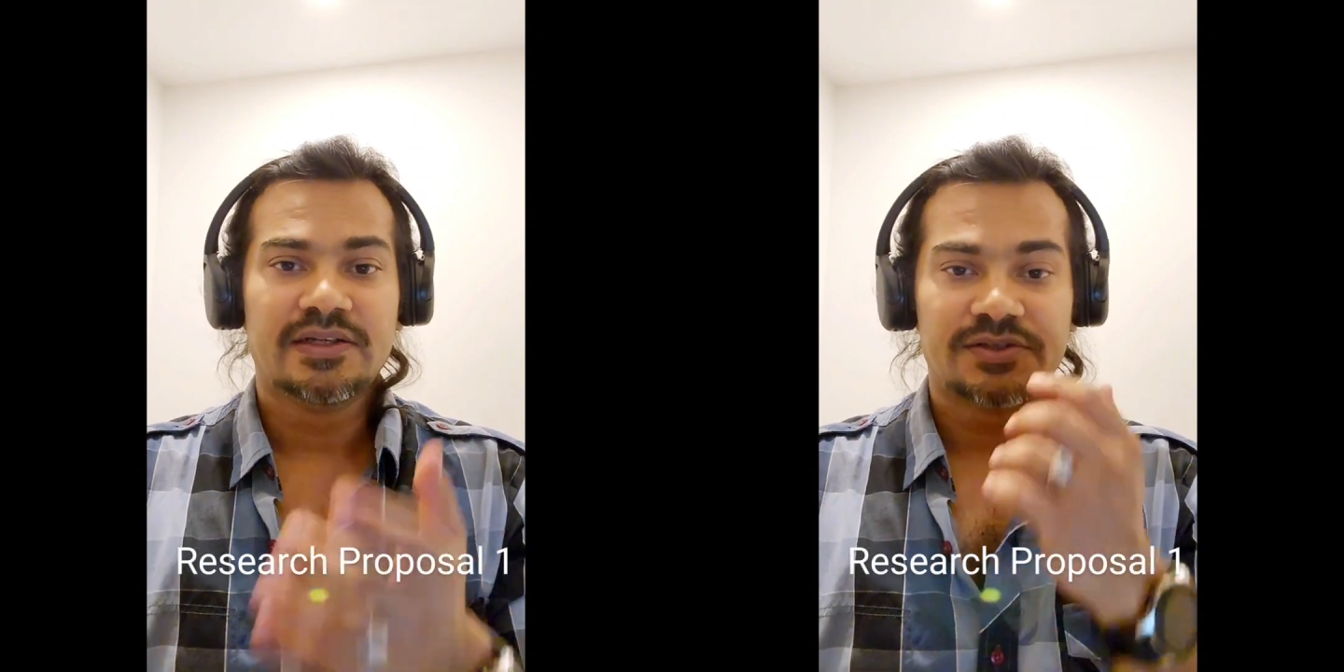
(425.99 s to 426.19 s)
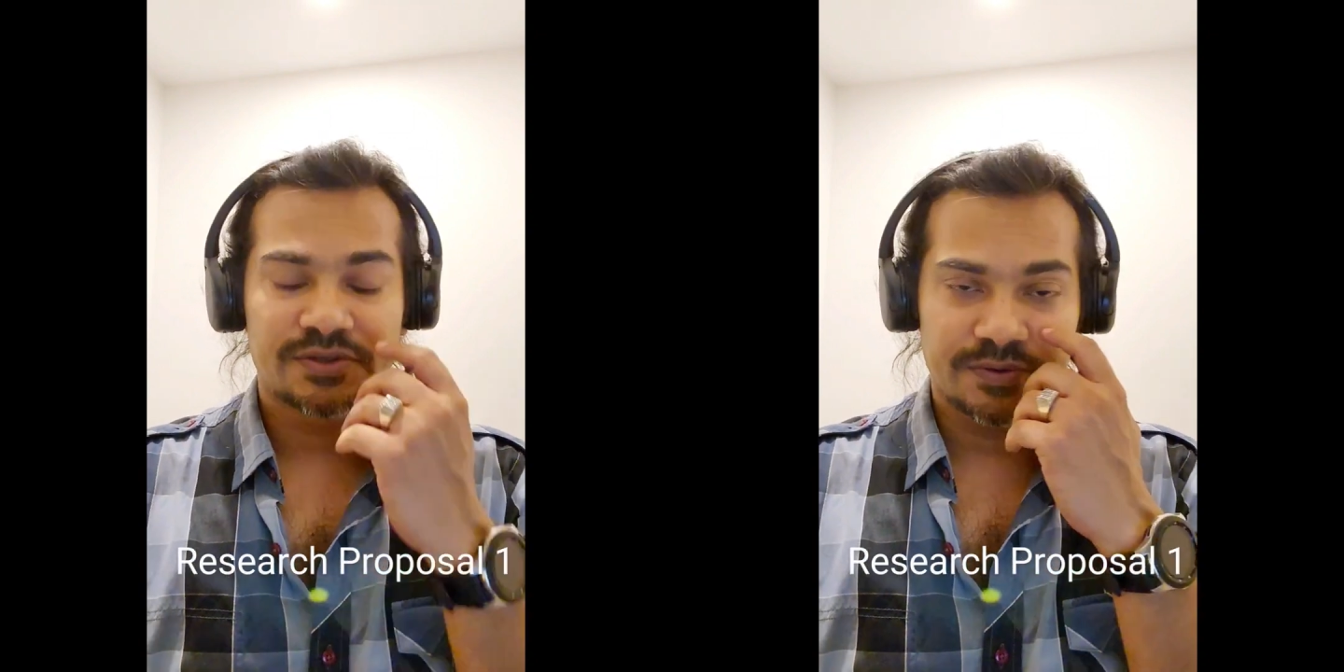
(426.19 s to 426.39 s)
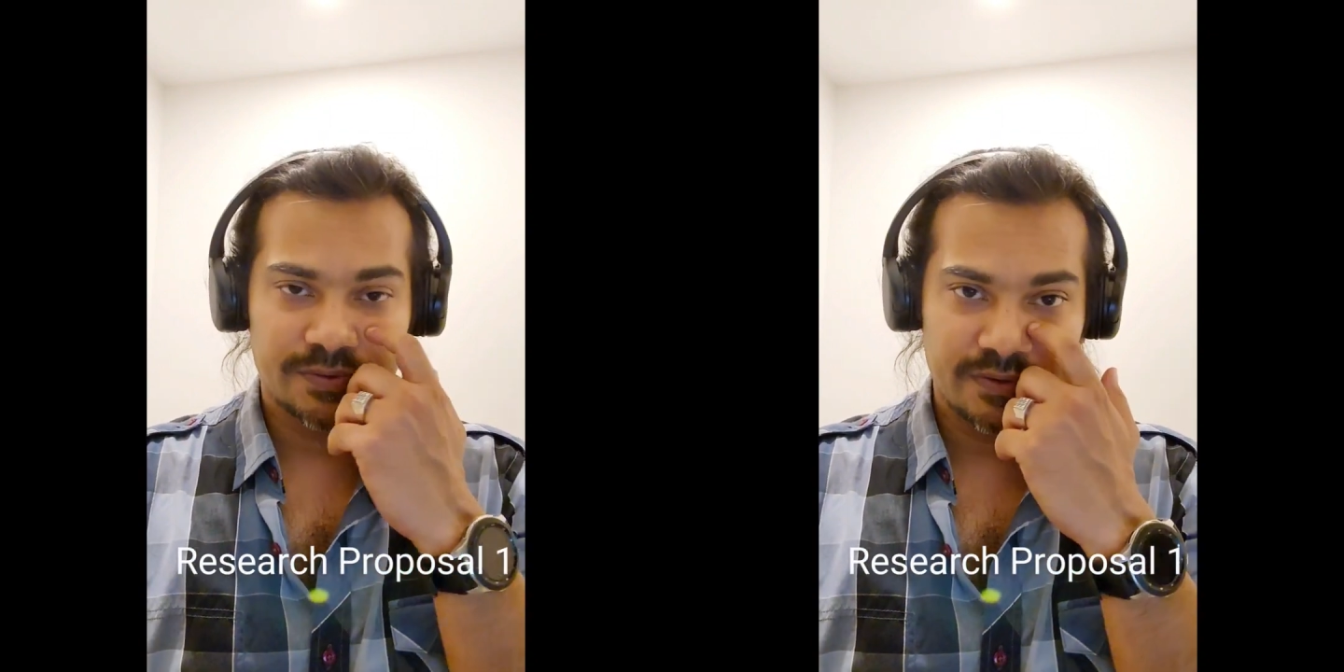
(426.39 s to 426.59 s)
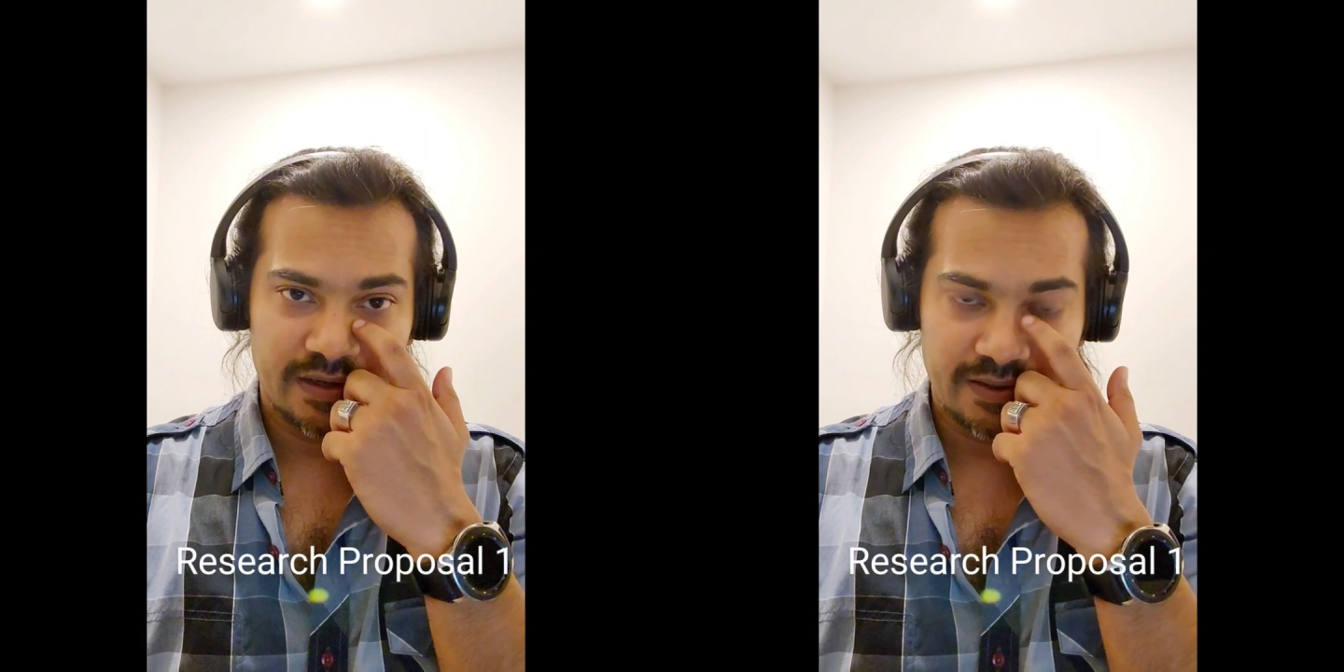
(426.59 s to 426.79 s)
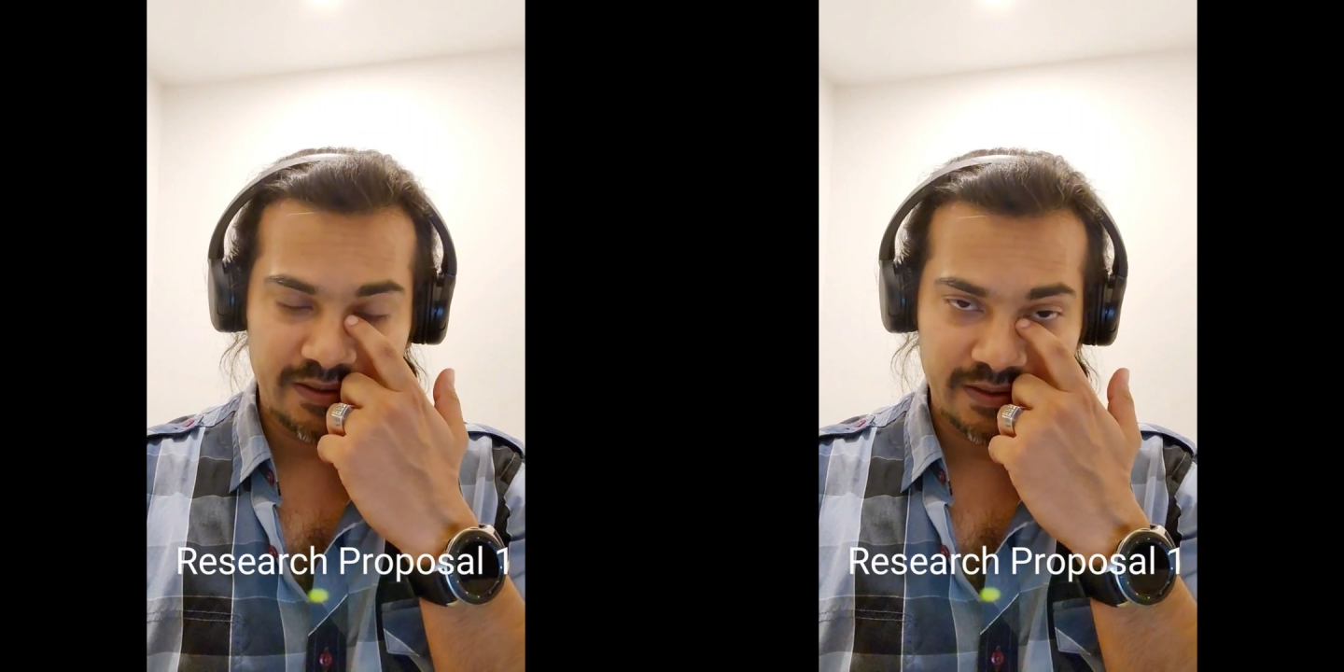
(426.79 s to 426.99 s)
So
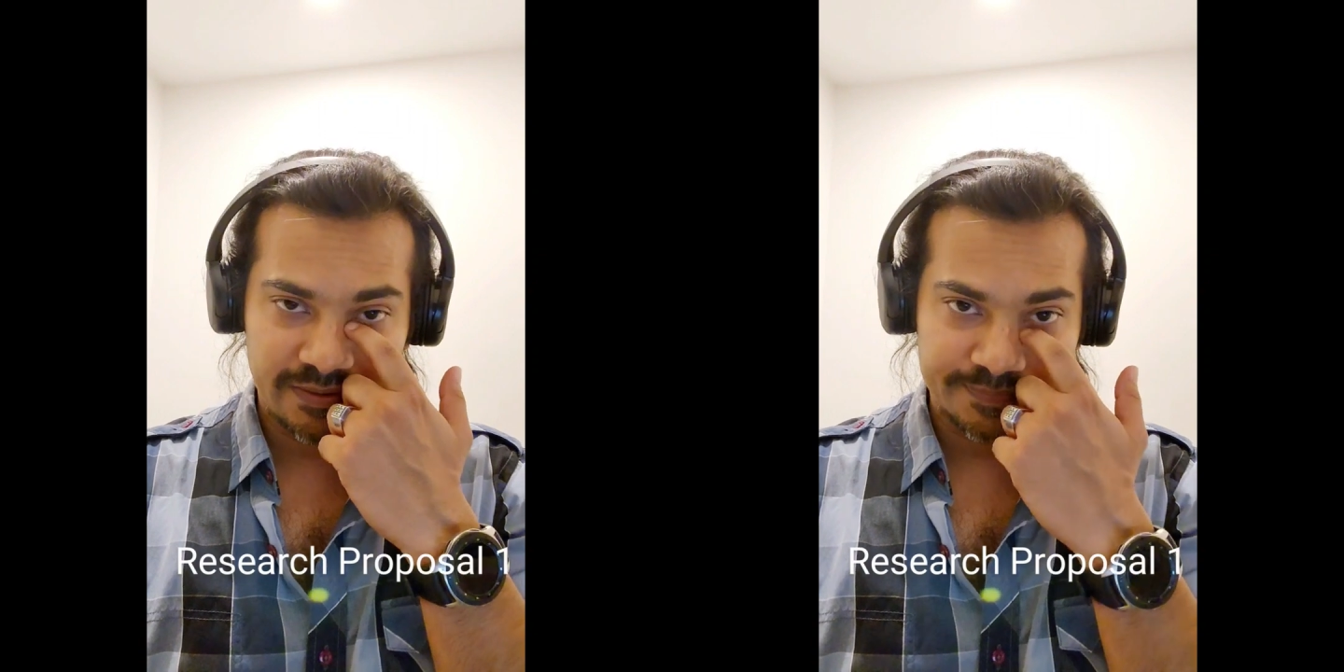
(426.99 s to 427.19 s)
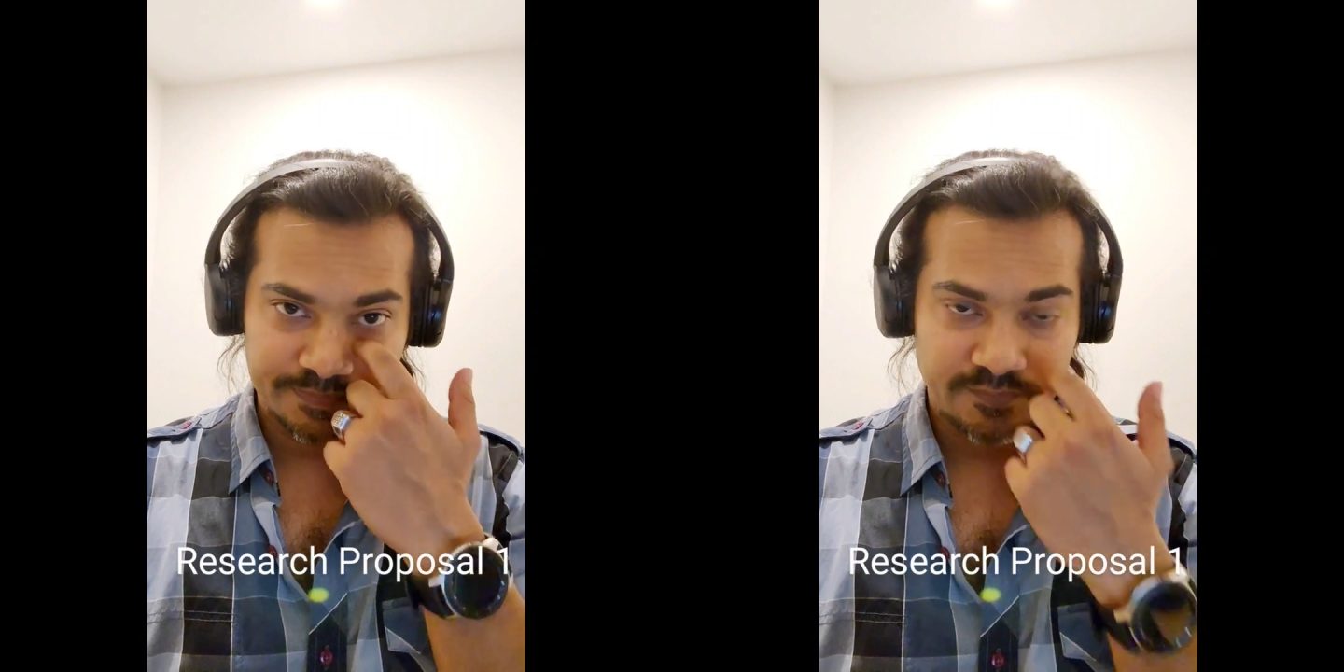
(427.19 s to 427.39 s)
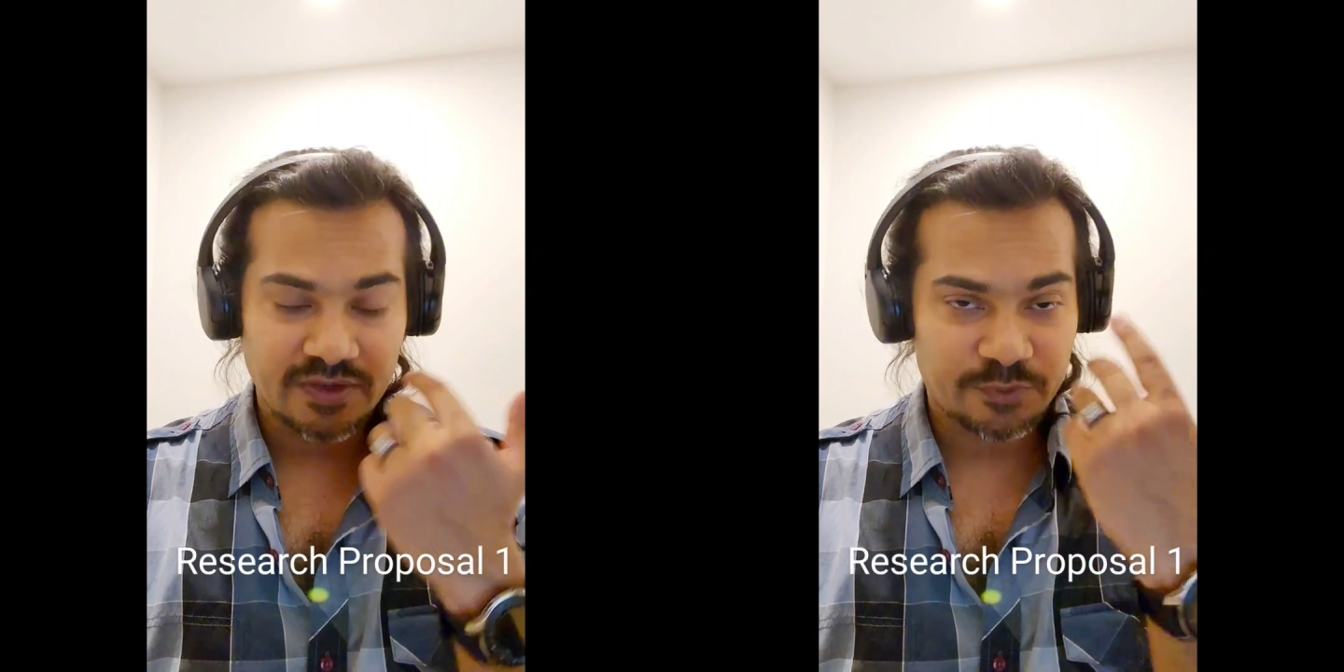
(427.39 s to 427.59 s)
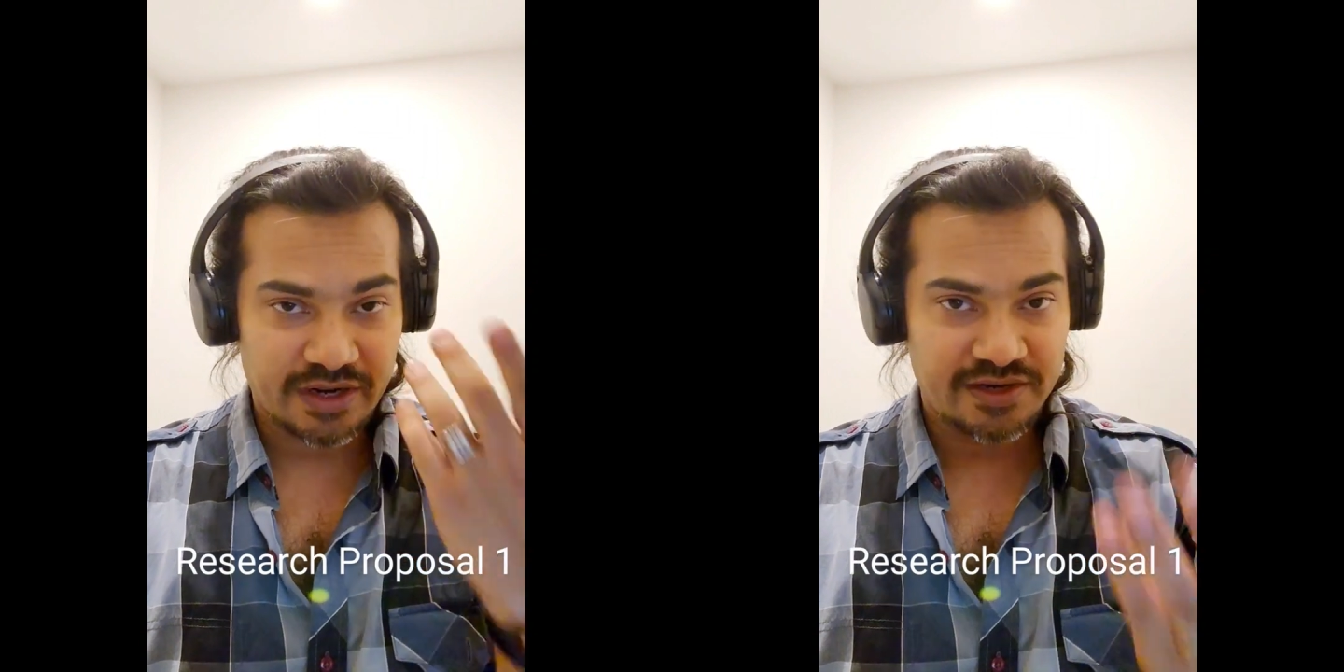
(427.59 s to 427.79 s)
what